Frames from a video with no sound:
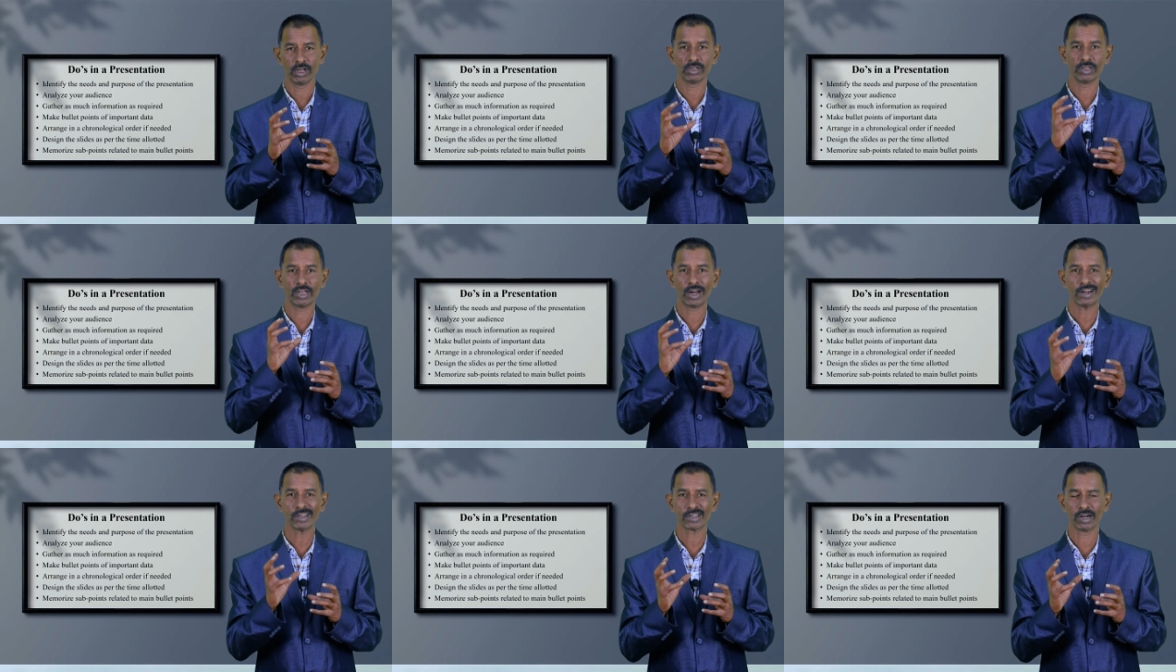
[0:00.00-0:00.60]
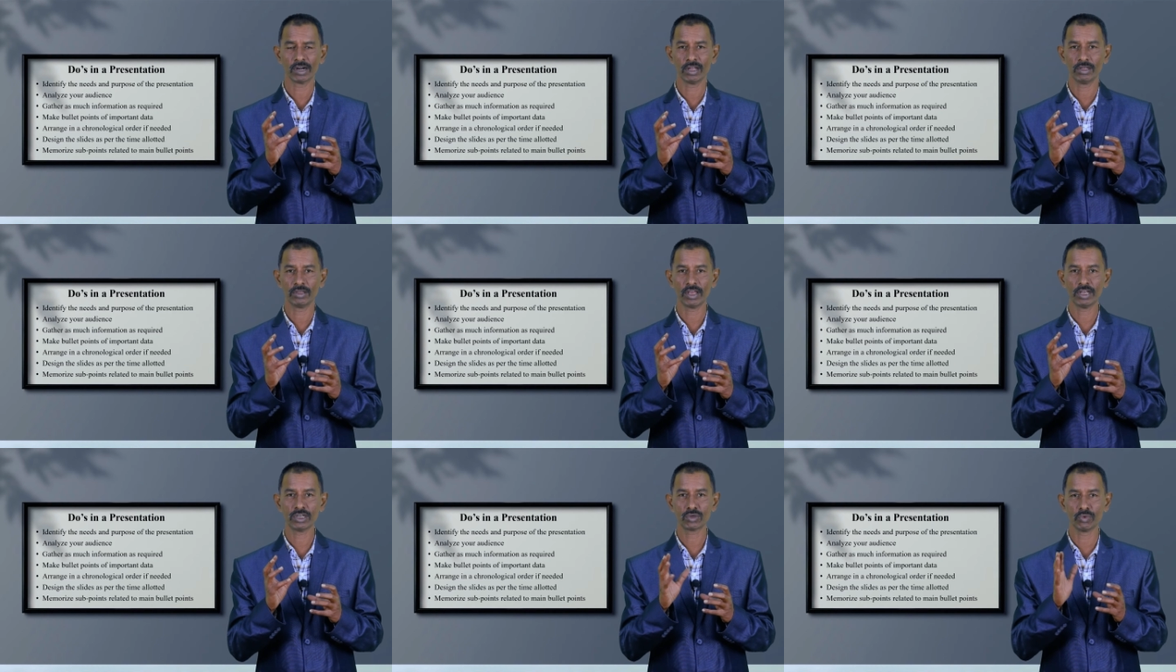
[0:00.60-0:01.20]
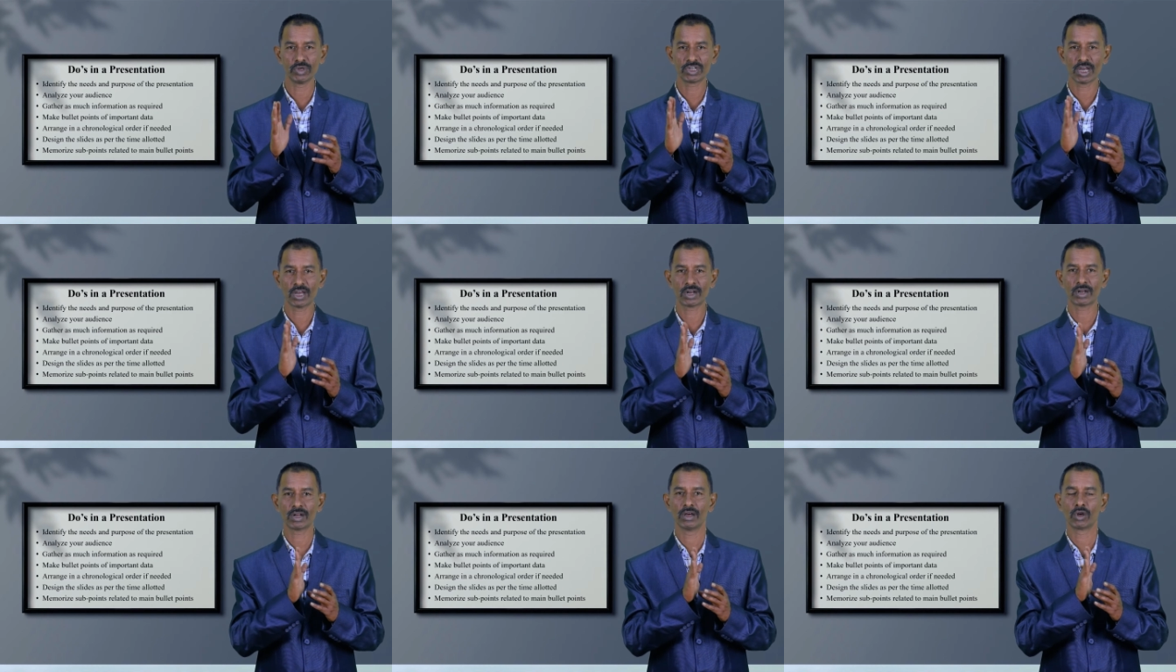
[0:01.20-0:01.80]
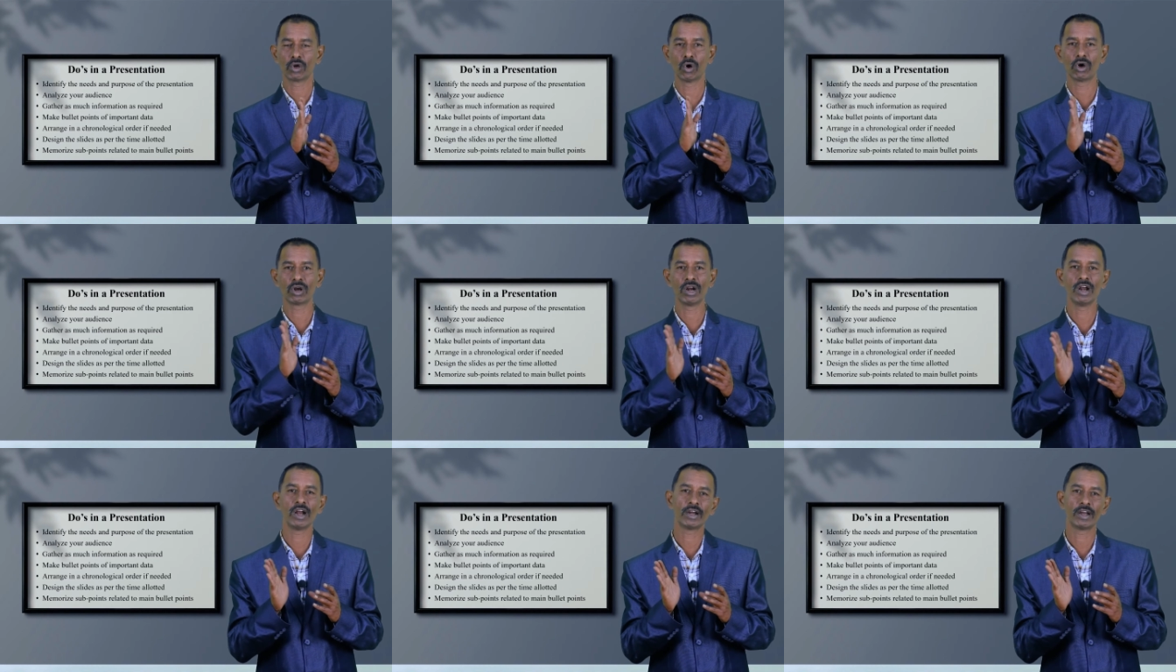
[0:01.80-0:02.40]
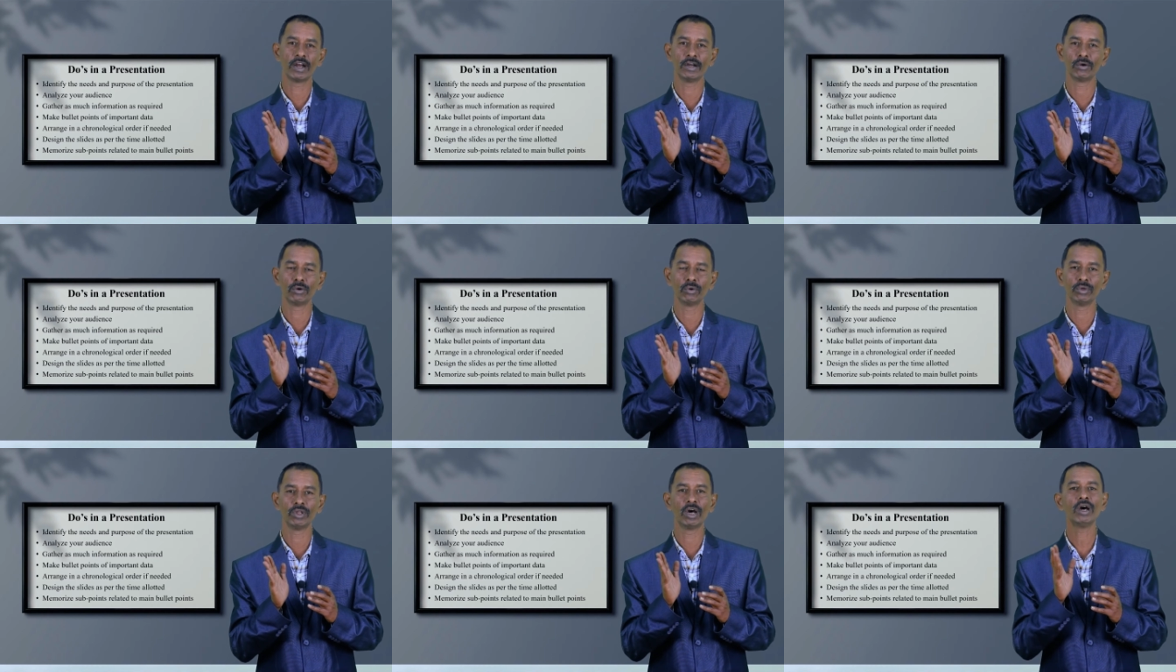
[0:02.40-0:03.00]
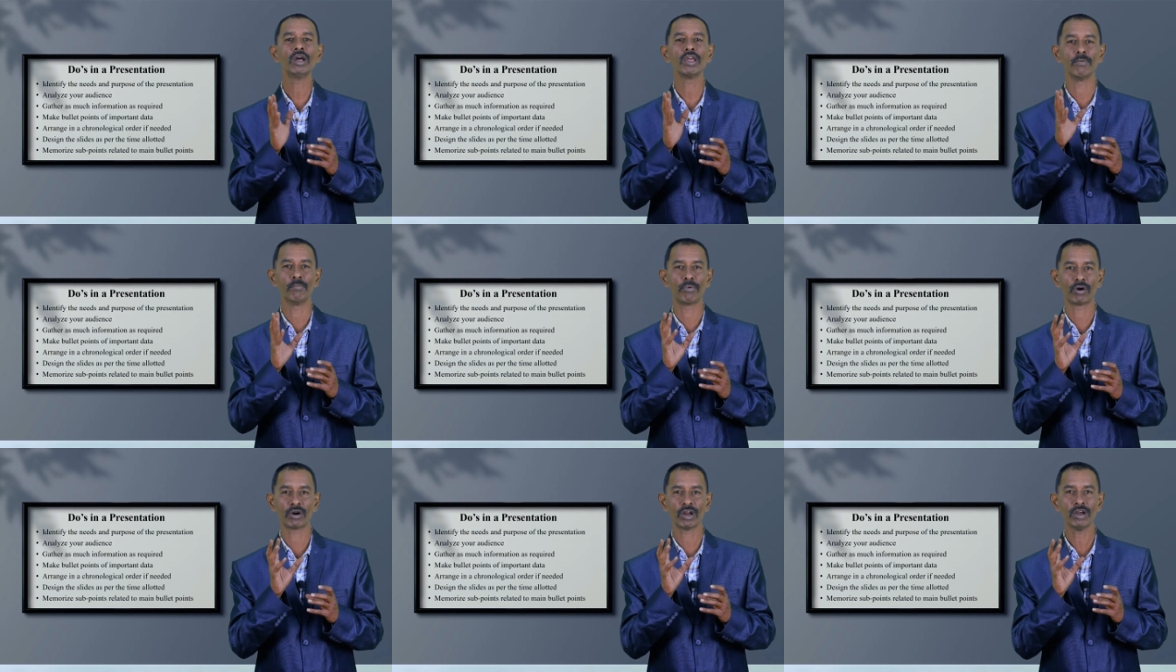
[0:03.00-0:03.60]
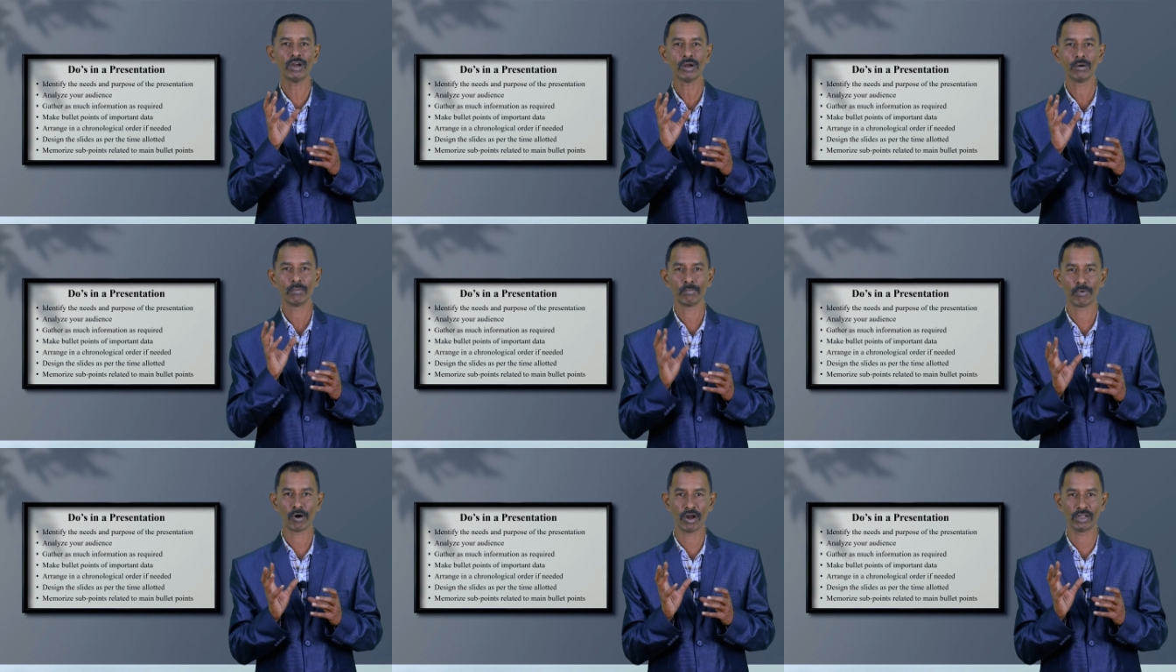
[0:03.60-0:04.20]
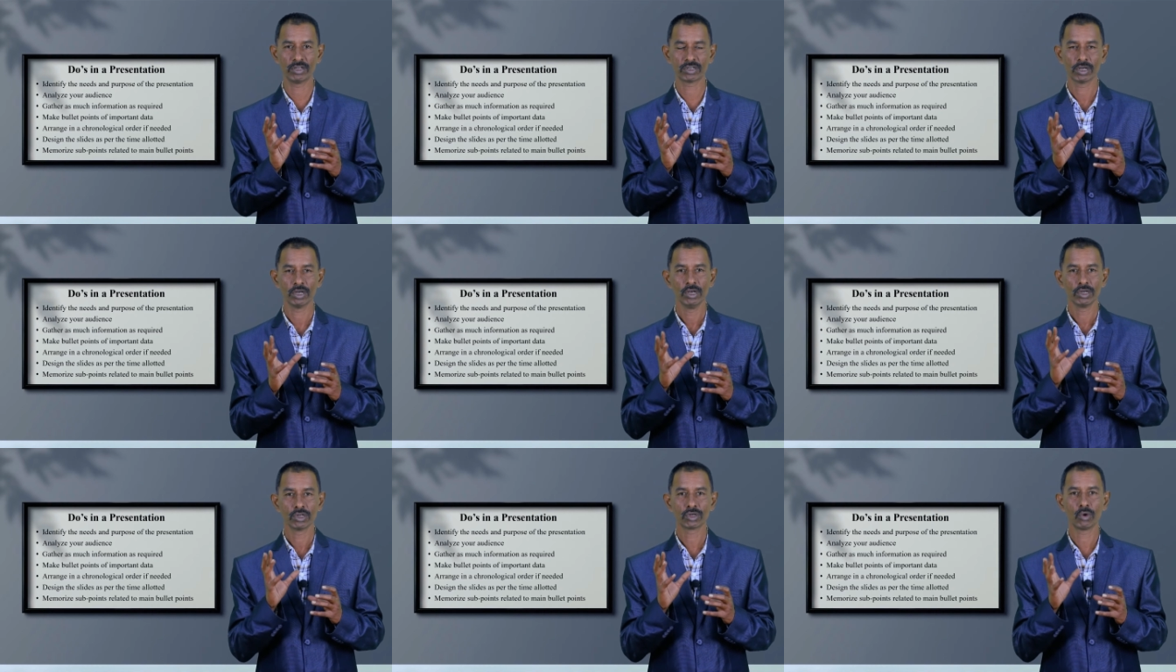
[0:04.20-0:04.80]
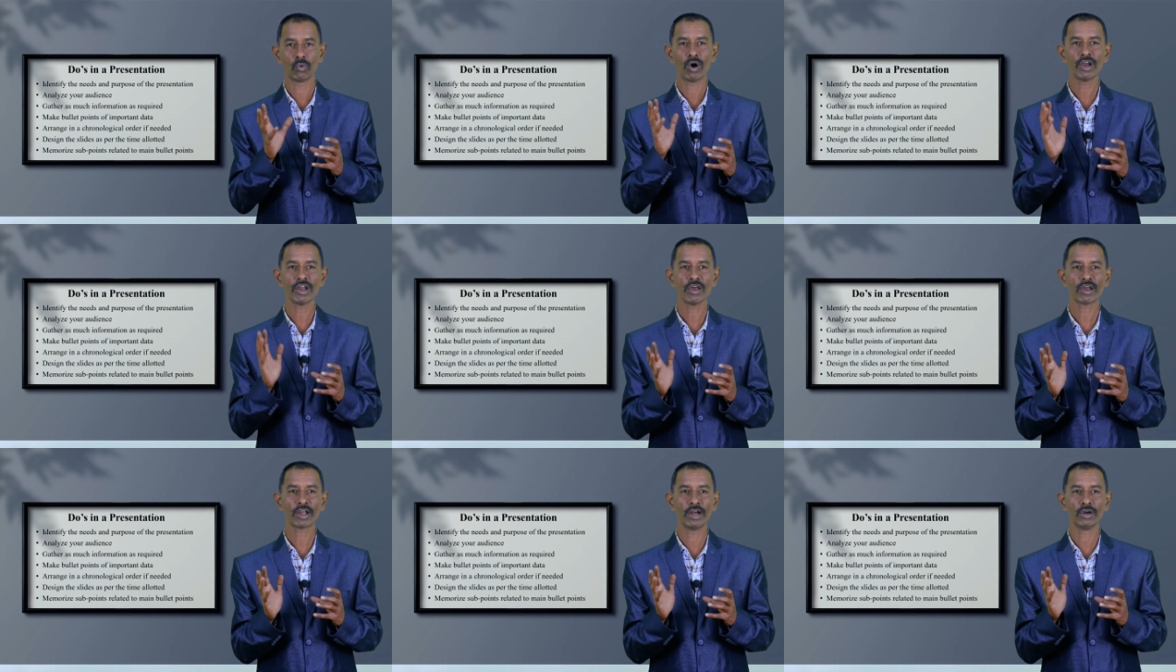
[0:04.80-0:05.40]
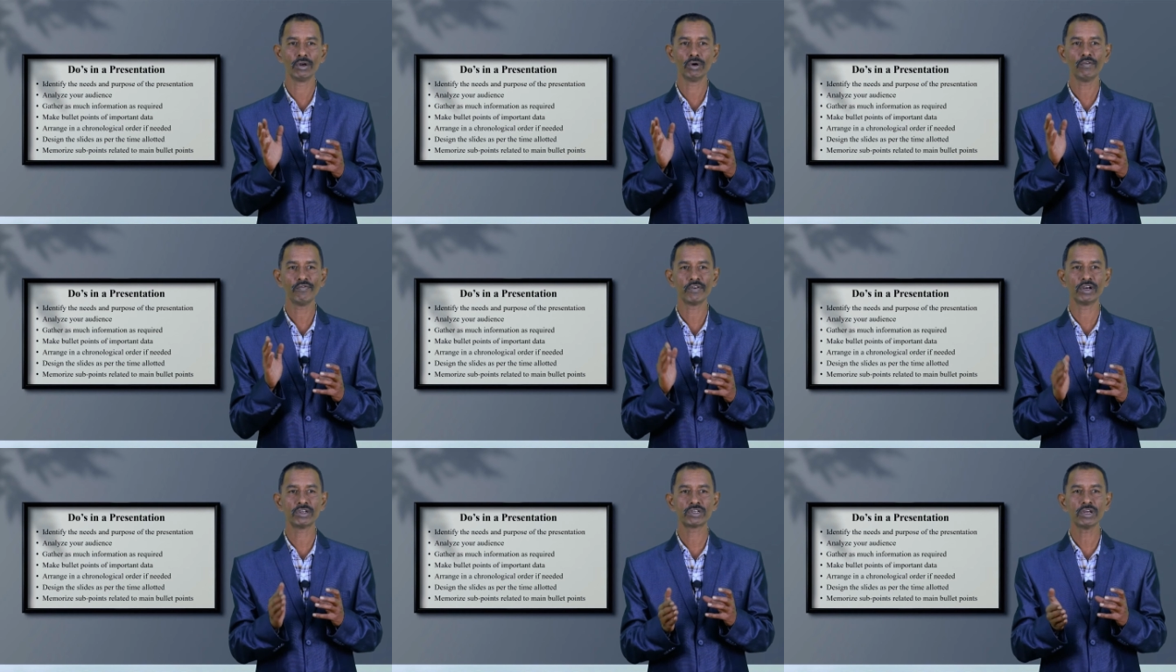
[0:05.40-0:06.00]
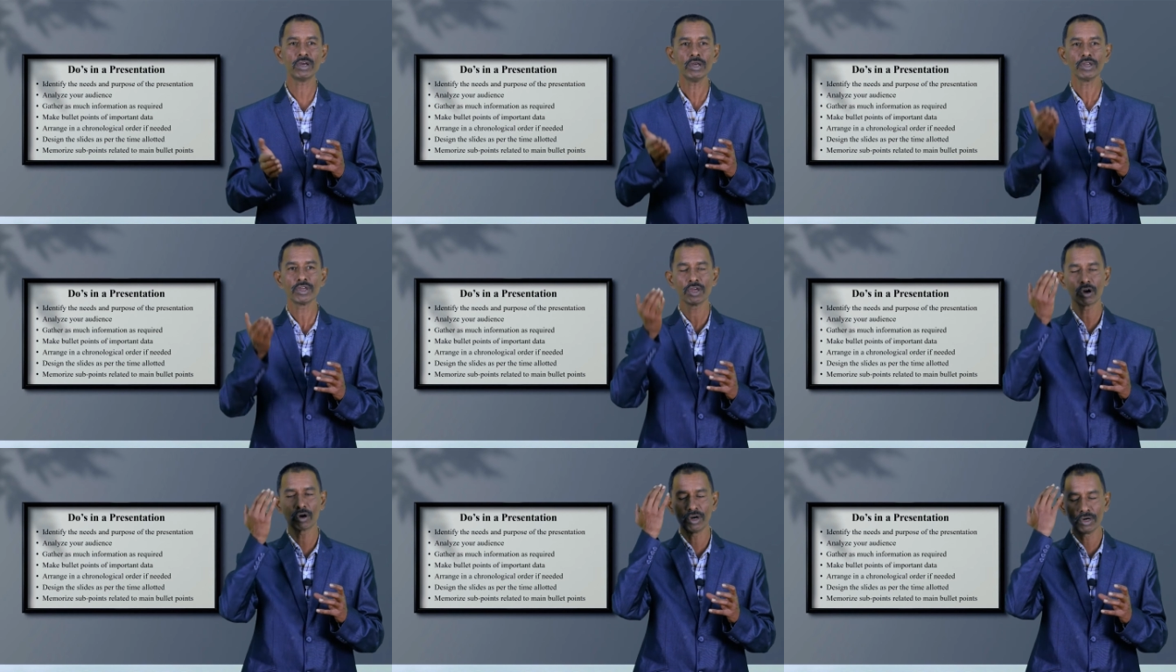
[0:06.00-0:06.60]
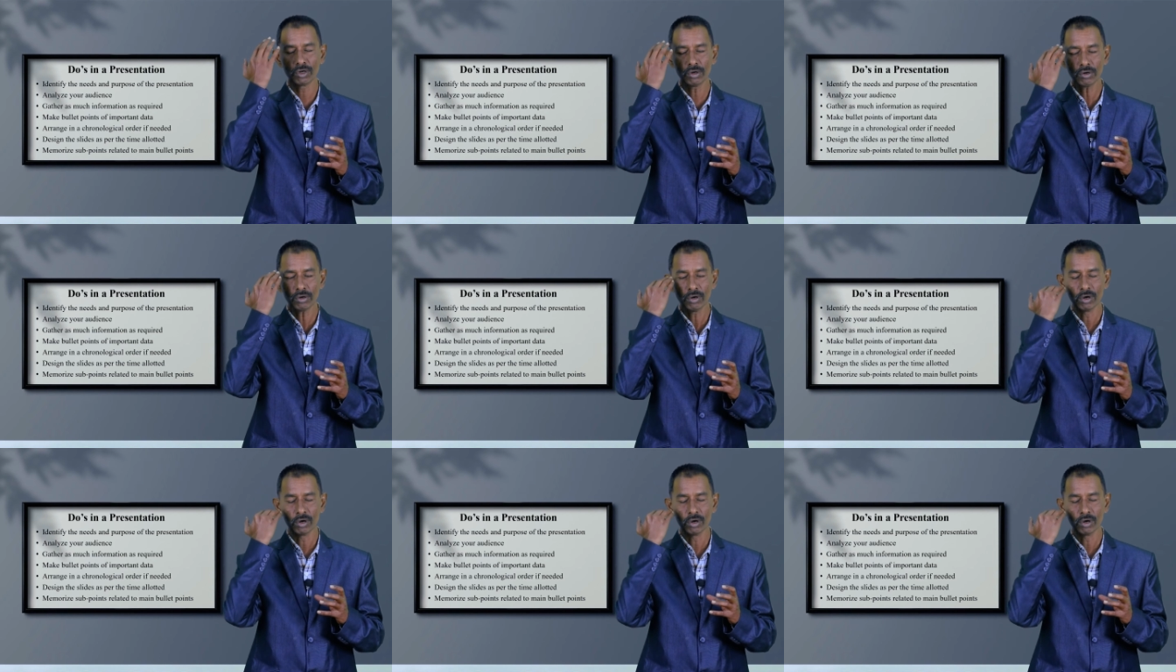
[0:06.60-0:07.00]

There are certain things which are correlated to the important points. So, what you can do first, you are going to